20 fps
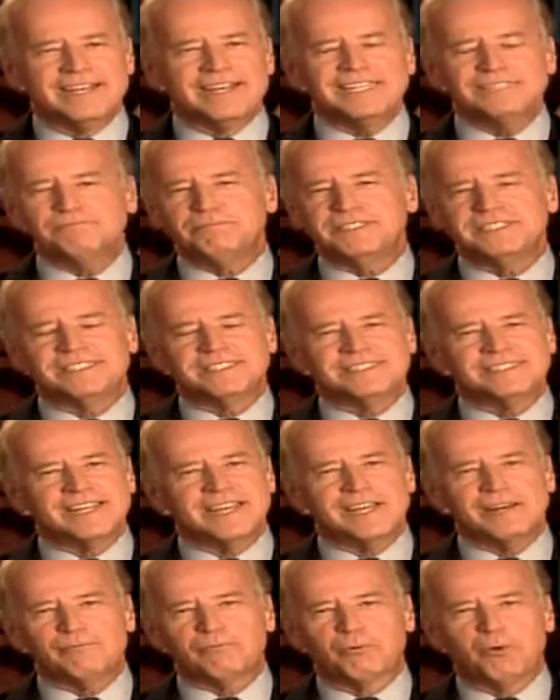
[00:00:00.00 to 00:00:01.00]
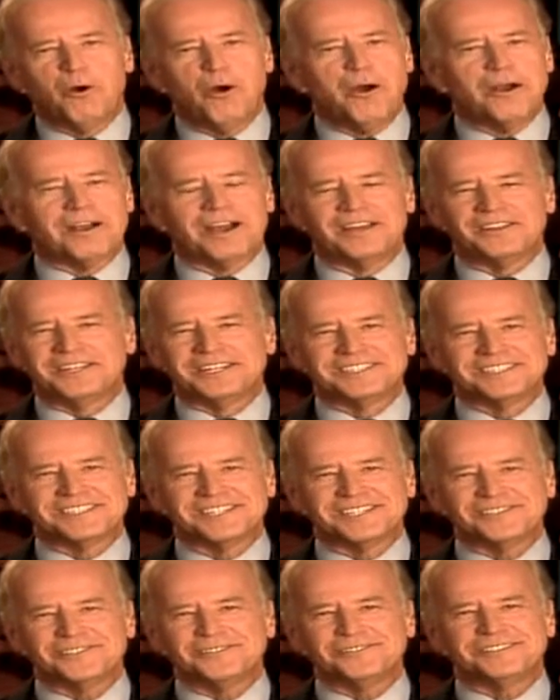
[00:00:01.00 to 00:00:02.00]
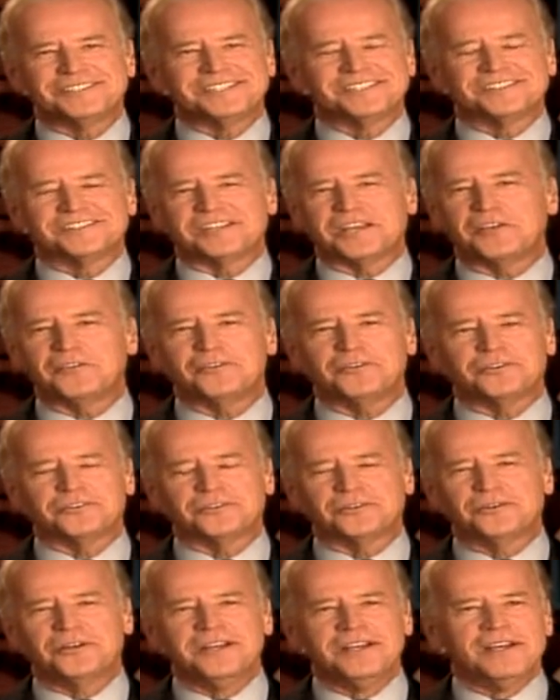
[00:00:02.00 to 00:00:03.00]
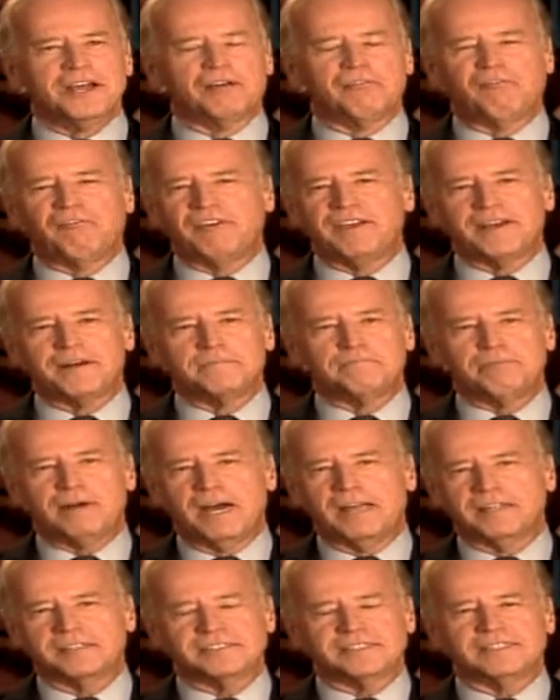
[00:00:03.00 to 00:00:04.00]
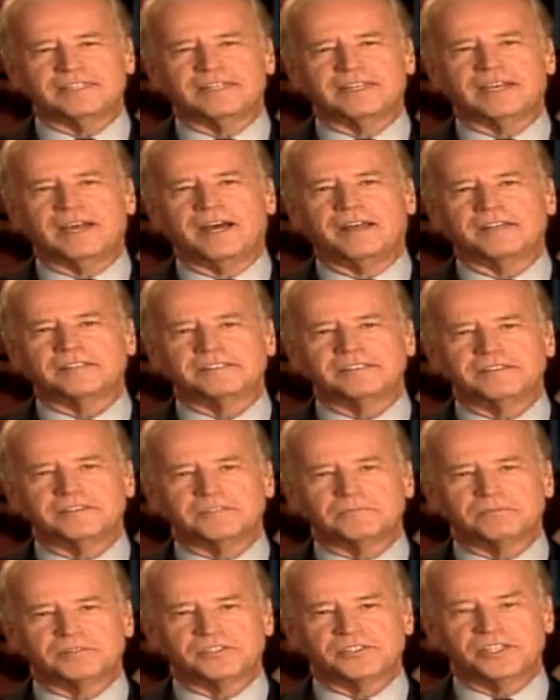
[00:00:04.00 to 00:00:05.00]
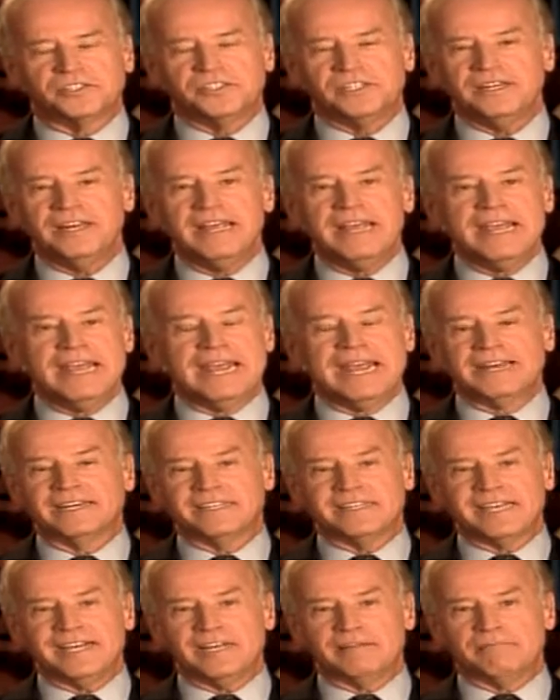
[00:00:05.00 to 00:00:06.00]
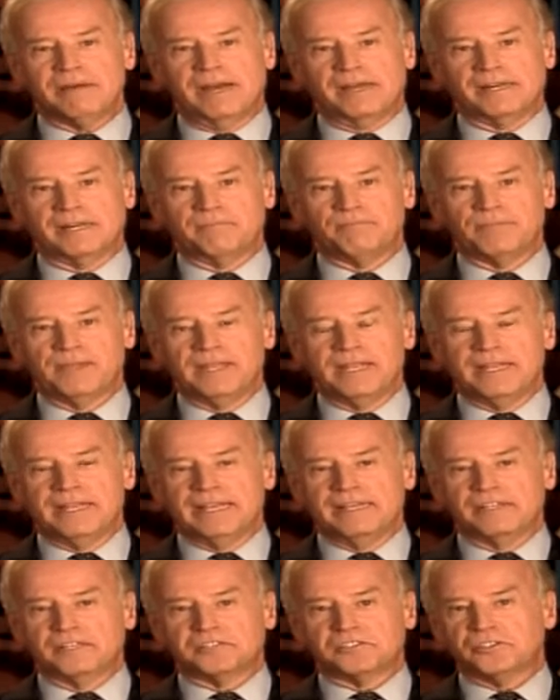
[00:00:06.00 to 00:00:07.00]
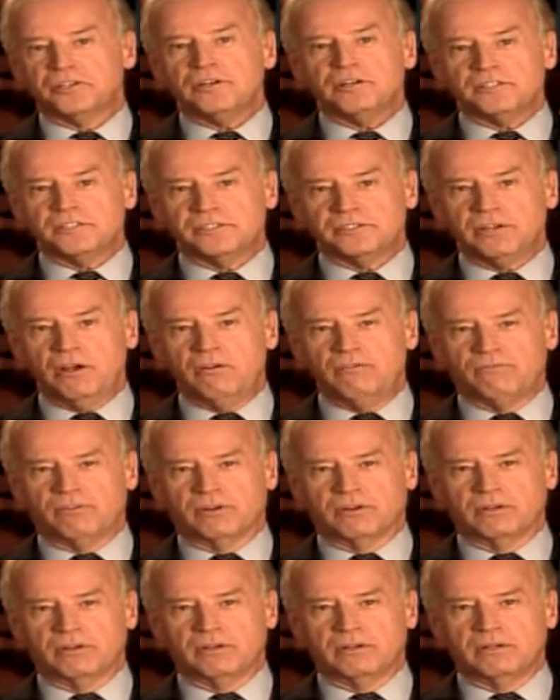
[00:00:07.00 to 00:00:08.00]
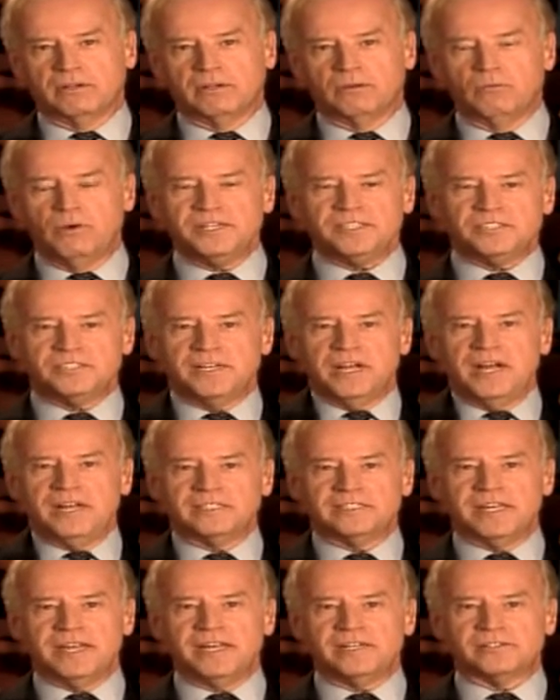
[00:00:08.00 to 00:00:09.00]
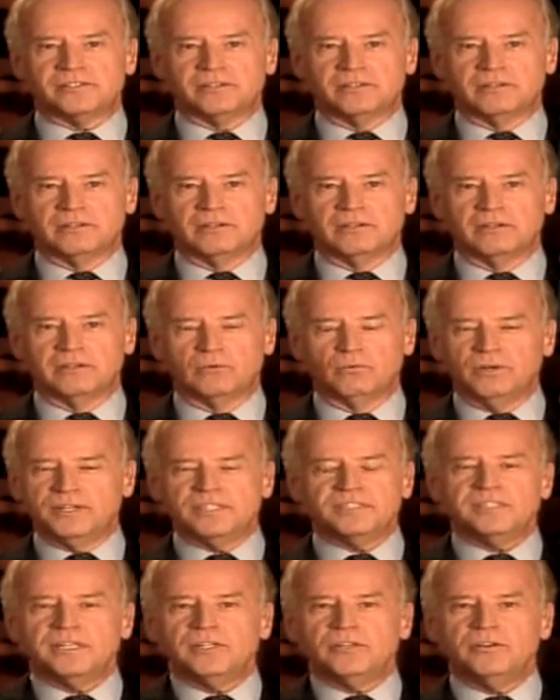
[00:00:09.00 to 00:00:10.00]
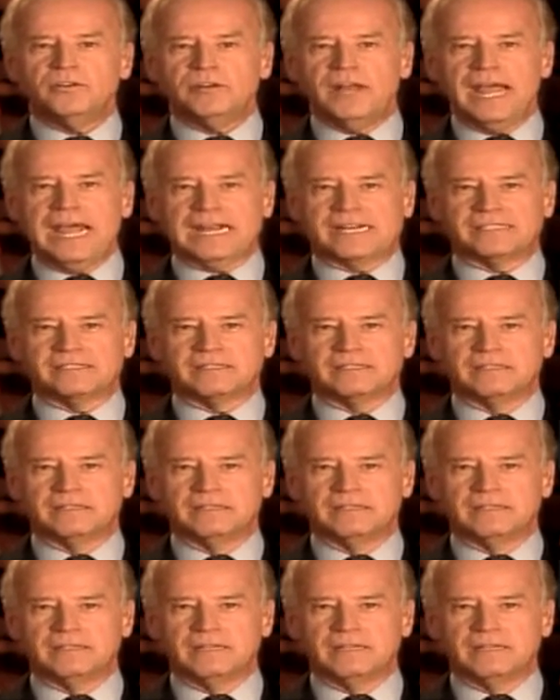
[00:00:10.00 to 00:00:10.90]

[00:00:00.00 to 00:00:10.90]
He's been dead wrong on these issues. He's tethered to a failed policy that got us in this position. And think about it. The surge is over. What's John's answer? What does he do next?